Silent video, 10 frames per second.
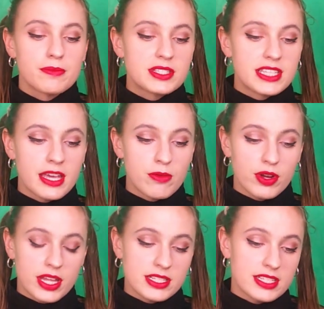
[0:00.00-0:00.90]
seeing more
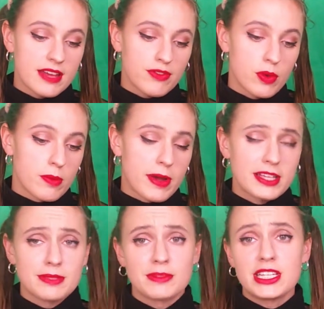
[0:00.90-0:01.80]
of that stuff. You want to buy
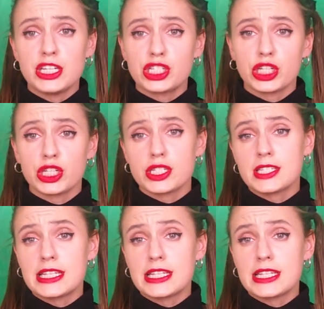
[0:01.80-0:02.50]
some t-shirts,